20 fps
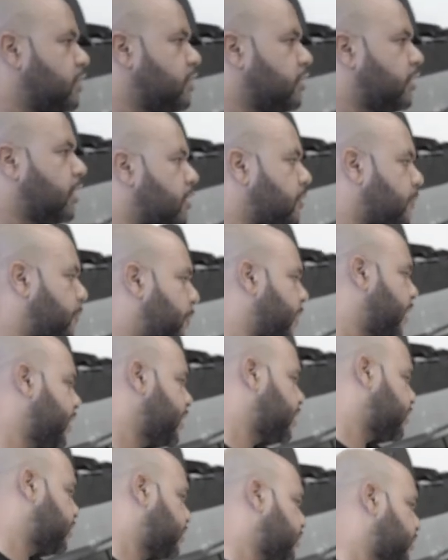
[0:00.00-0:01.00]
new coated
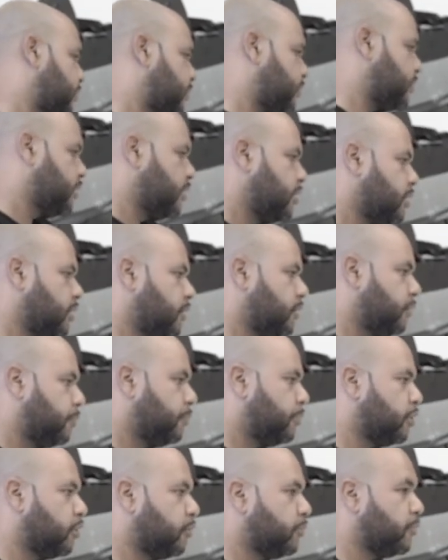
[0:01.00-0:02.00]
paint.
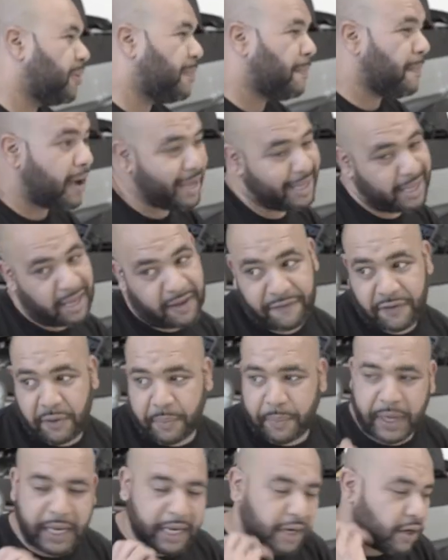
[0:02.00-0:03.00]
Boom, we might have to
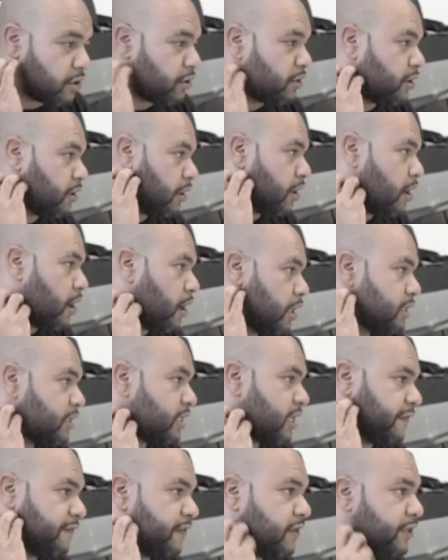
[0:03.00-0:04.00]
blend onto the guards,
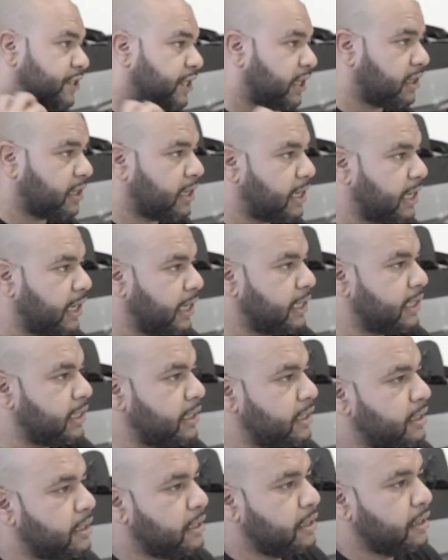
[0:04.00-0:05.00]
I have to check the colour,
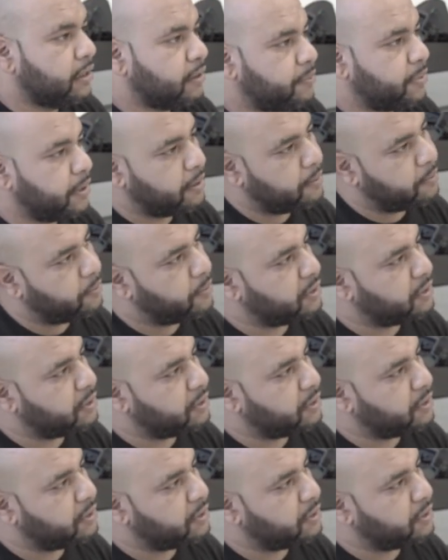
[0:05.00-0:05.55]
yep. but